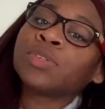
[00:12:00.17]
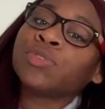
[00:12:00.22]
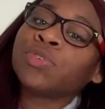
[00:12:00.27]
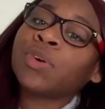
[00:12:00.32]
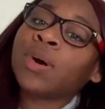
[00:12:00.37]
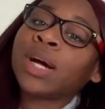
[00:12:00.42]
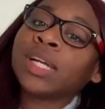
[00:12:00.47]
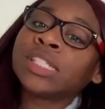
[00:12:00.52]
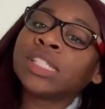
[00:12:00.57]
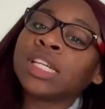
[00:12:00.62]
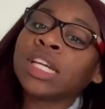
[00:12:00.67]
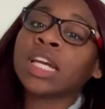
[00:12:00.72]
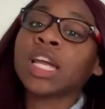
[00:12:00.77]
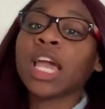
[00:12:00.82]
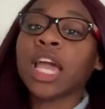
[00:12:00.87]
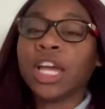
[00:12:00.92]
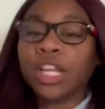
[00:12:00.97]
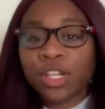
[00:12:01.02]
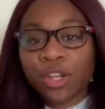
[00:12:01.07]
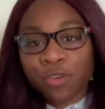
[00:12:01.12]
for watching.
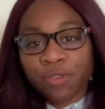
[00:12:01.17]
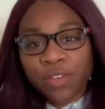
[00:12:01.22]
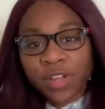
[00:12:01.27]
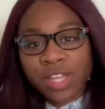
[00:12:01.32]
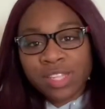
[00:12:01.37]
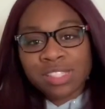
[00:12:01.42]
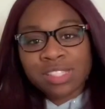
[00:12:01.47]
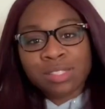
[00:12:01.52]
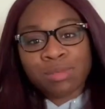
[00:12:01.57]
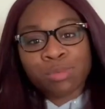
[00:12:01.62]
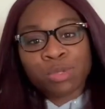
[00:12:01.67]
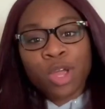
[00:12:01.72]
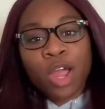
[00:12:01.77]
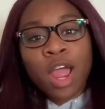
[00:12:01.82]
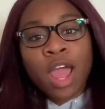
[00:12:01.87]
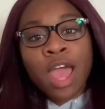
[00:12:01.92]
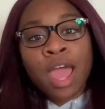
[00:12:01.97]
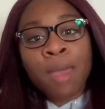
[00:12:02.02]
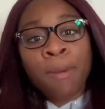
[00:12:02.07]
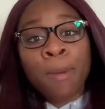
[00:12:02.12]
And don't forget to
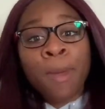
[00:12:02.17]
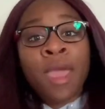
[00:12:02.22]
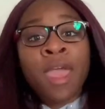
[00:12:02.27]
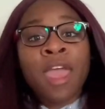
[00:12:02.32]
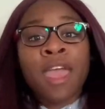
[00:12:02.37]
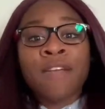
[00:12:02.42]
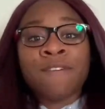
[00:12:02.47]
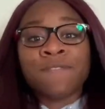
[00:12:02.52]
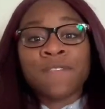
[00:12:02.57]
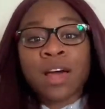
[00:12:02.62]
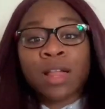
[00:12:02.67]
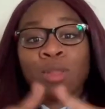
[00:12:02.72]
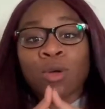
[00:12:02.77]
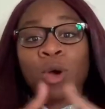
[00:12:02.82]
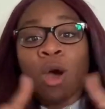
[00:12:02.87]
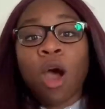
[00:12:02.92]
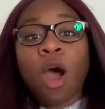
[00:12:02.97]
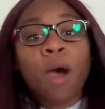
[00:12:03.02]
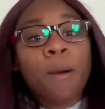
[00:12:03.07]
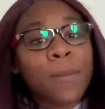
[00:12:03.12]
subscribe and
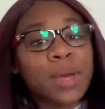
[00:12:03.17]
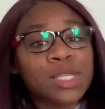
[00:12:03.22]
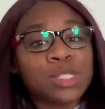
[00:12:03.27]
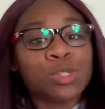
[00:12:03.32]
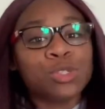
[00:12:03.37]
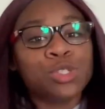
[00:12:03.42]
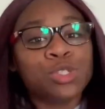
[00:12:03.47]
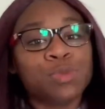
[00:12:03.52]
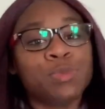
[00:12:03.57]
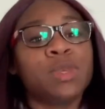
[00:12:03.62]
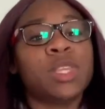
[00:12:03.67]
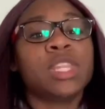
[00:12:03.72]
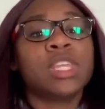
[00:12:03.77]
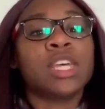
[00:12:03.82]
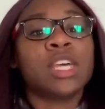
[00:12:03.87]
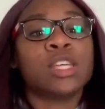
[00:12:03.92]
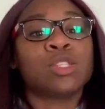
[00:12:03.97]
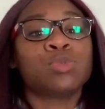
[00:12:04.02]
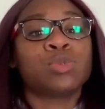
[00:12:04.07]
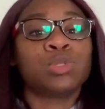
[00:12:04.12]
follow all my social
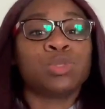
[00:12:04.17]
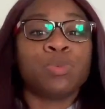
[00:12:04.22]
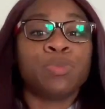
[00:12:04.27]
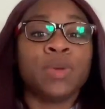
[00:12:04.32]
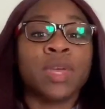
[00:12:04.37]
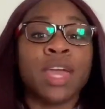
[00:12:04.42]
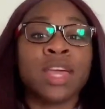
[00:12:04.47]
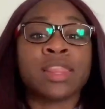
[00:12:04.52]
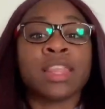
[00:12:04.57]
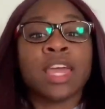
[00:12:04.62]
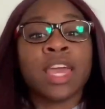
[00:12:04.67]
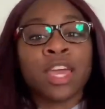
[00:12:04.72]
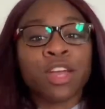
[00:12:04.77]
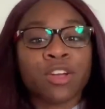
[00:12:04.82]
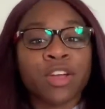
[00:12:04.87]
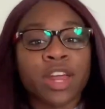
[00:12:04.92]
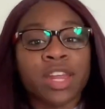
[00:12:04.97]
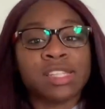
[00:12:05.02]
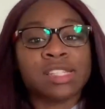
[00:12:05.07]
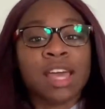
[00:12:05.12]
medias, which will be at the
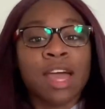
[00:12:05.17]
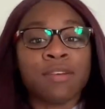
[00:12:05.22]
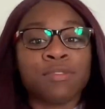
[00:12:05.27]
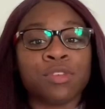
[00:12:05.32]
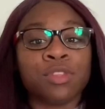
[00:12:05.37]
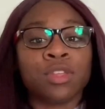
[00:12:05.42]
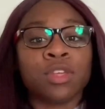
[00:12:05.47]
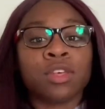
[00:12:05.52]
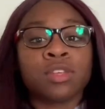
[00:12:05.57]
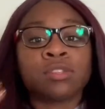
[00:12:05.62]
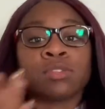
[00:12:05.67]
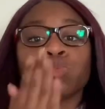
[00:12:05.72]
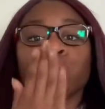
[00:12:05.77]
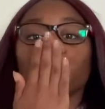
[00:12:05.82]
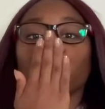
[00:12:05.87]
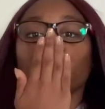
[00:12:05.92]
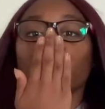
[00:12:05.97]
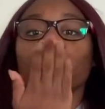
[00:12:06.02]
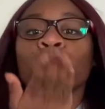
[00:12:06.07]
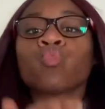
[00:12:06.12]
end credits after this.
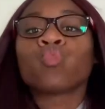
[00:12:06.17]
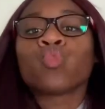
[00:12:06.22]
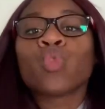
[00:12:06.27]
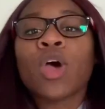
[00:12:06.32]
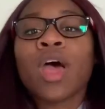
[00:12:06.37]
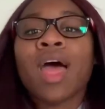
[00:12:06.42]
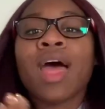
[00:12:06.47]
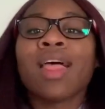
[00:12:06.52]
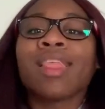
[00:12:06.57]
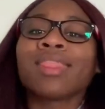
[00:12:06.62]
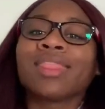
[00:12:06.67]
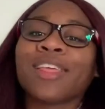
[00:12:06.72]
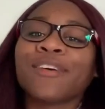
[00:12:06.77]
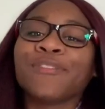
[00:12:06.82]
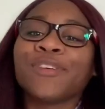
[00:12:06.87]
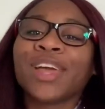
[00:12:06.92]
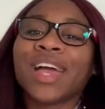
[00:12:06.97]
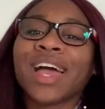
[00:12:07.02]
Love you